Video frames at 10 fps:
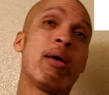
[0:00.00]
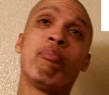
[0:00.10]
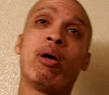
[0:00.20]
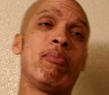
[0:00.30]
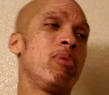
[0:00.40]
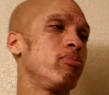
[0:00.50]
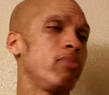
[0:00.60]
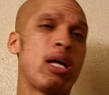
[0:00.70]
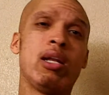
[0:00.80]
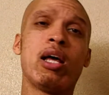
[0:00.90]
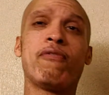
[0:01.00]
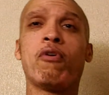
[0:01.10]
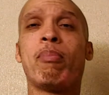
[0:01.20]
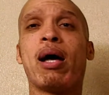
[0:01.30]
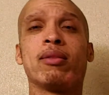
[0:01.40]
But enough
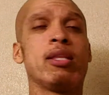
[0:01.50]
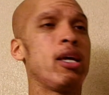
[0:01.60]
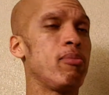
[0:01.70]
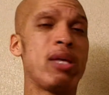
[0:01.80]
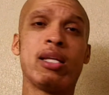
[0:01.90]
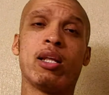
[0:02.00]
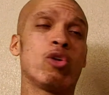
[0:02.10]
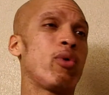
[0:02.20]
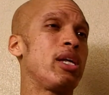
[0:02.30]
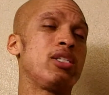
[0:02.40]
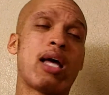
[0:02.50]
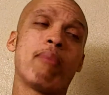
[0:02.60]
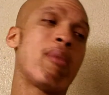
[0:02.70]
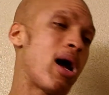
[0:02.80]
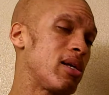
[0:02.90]
about them. They did a great
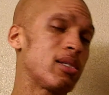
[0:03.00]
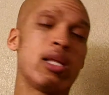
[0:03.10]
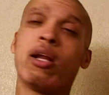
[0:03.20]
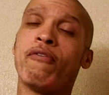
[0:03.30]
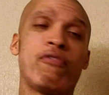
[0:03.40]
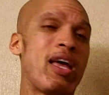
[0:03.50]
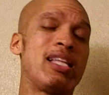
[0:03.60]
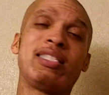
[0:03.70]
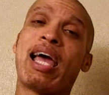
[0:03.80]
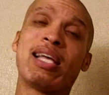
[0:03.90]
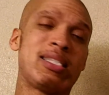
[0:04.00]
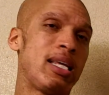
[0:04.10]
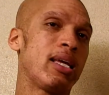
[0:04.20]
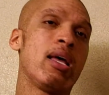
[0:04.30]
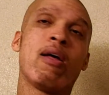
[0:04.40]
job. Myers Leonard,
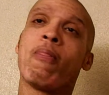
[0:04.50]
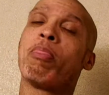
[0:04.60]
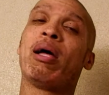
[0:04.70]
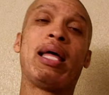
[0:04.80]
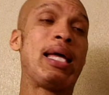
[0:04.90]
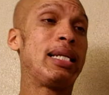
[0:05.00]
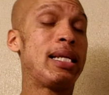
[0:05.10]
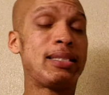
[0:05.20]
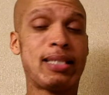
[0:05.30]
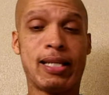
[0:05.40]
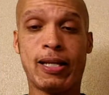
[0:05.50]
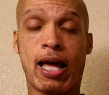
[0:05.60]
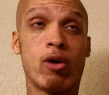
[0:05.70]
fantastic. But hey, listen,